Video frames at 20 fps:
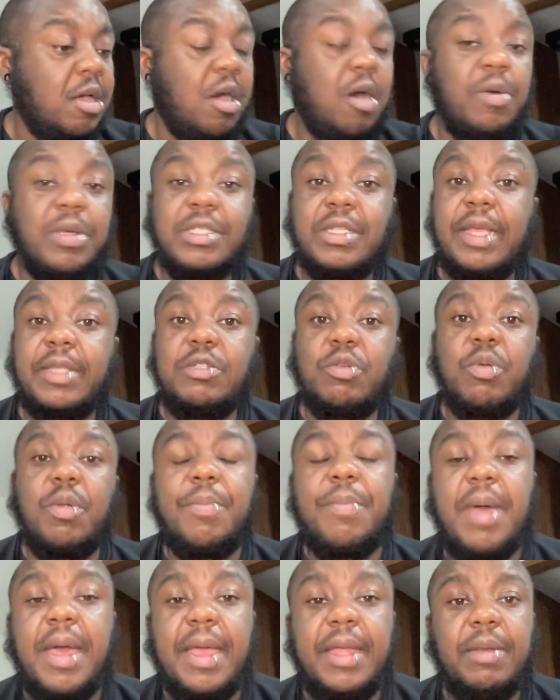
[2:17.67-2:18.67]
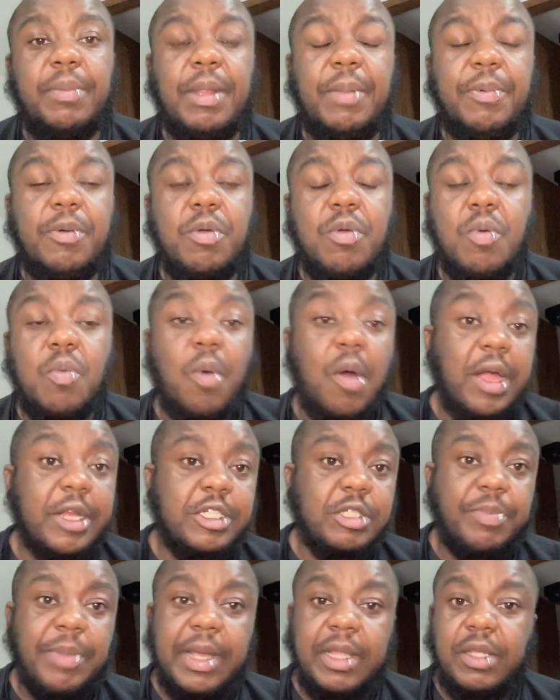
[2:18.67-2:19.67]
always like to remind people who
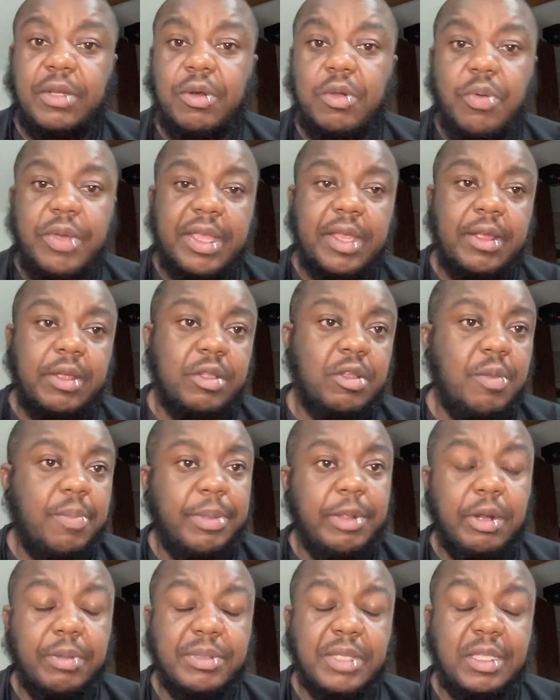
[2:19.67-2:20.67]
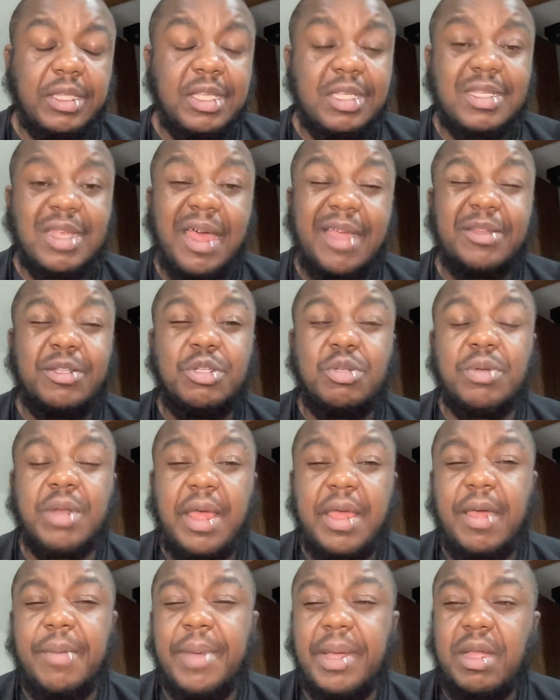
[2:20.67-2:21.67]
watch my little quick little blurbs like this I do
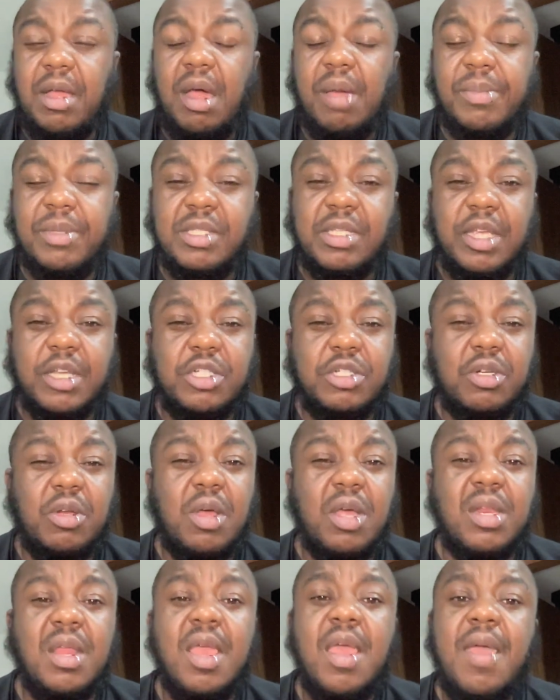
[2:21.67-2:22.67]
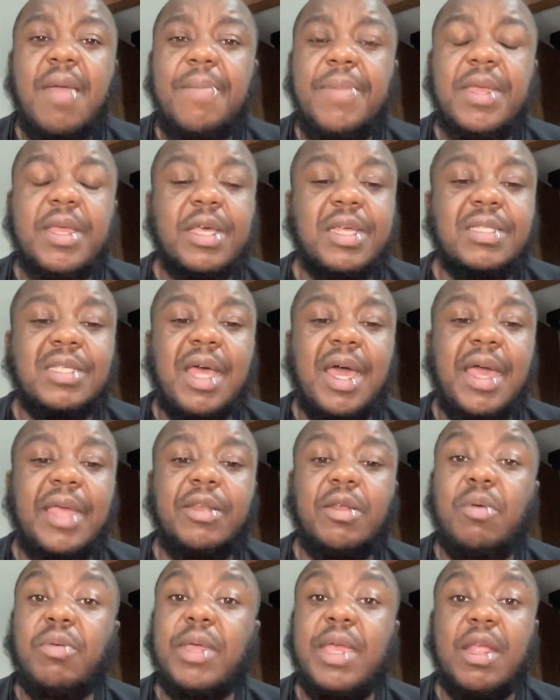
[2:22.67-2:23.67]
not have my comment section on because I
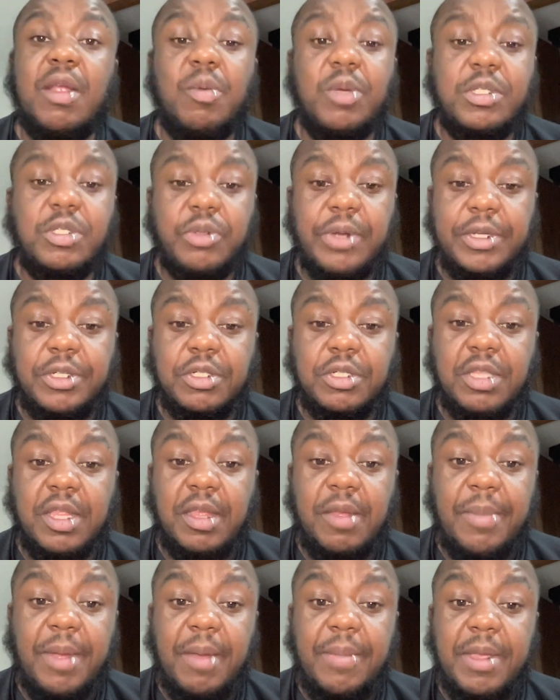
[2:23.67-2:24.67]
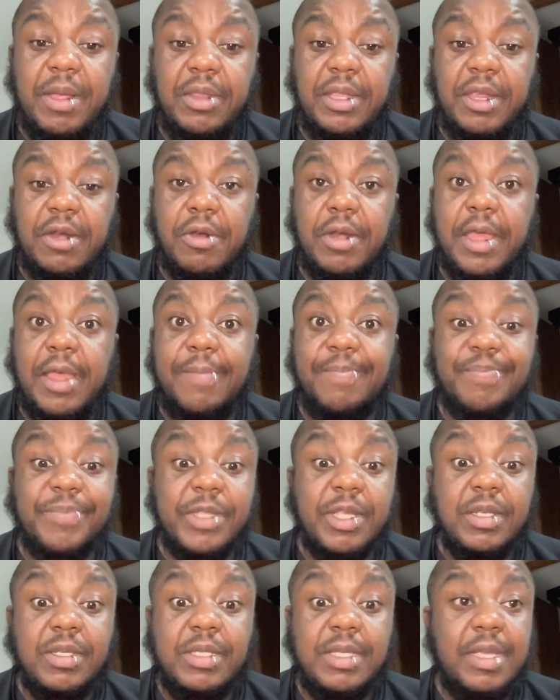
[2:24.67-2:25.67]
don't care what strangers think about me on the internet.
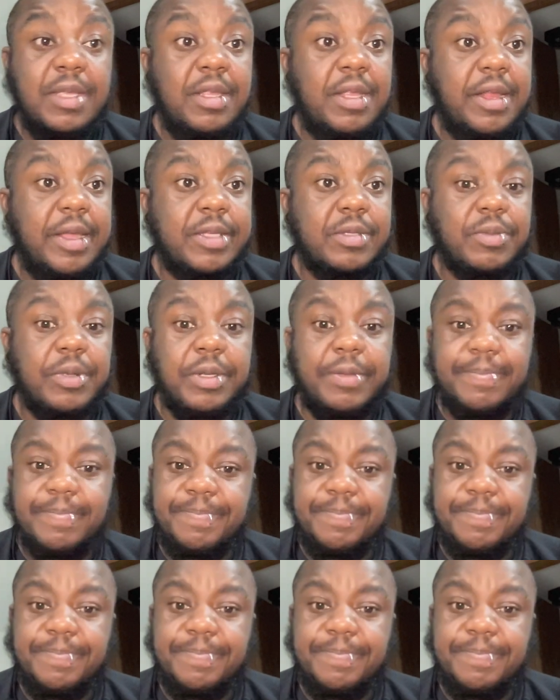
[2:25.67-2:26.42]
See you in the next one.